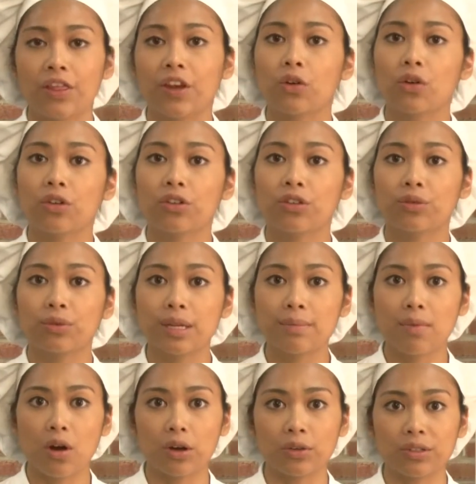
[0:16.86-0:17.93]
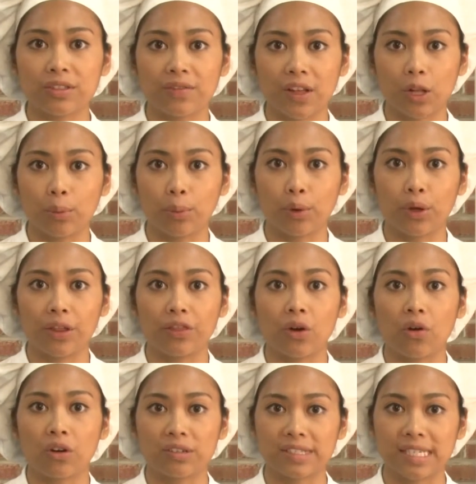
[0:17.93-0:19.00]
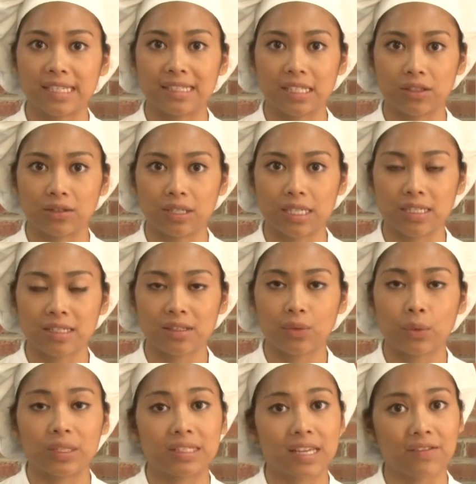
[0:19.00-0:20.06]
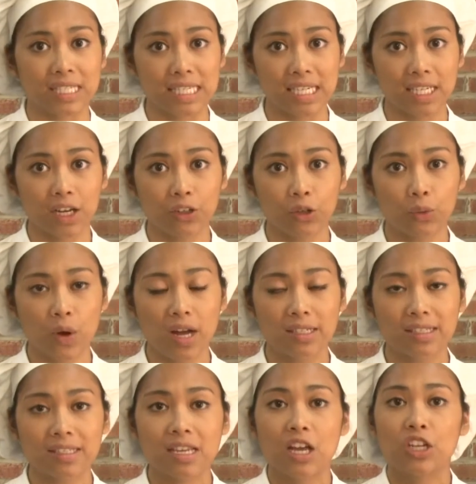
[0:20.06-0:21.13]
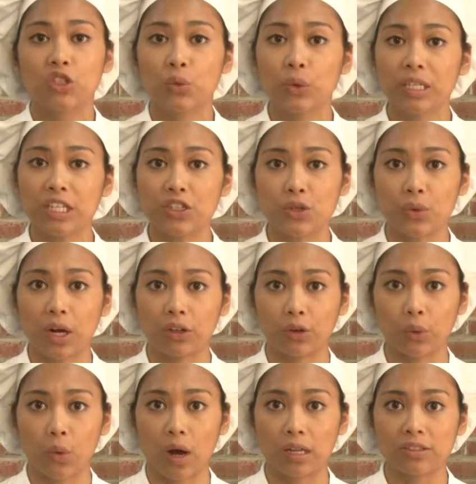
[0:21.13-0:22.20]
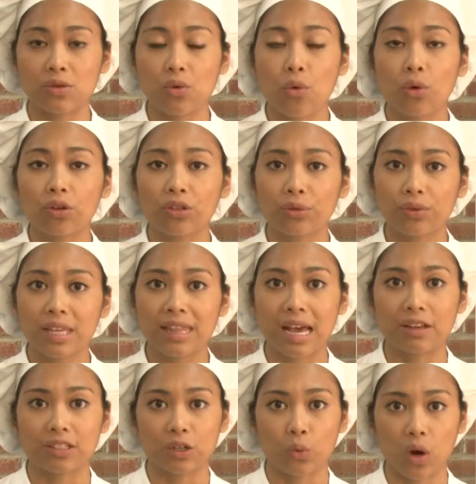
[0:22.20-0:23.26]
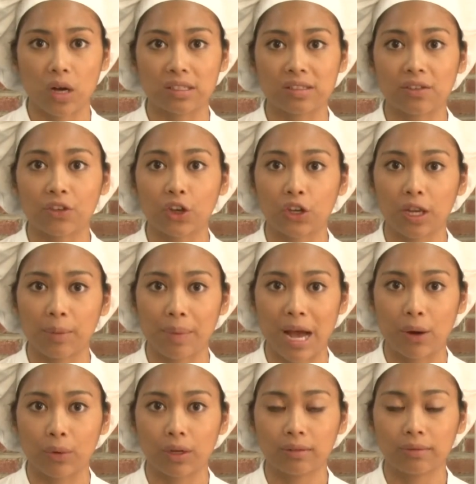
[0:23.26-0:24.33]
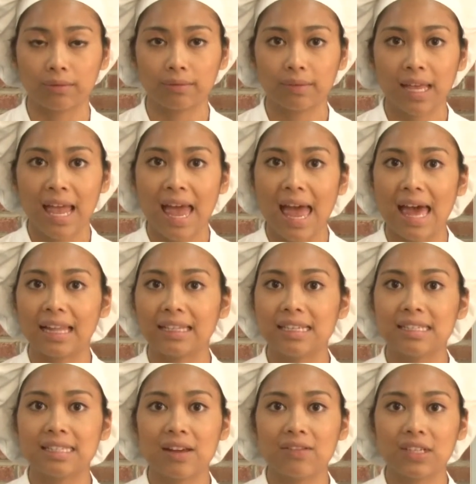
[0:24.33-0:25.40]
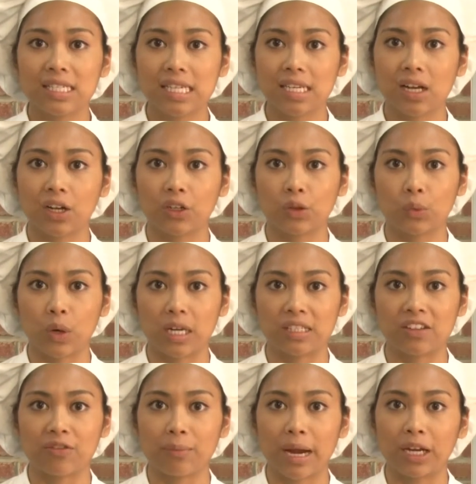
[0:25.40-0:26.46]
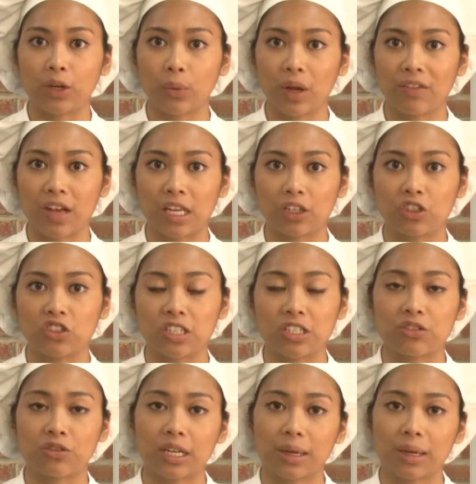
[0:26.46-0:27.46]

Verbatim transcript: There are three models available in the RC series with 1700 watts, 2200 watts, or 3000 watts of cooking power. At least 1700 watts of microwave energy is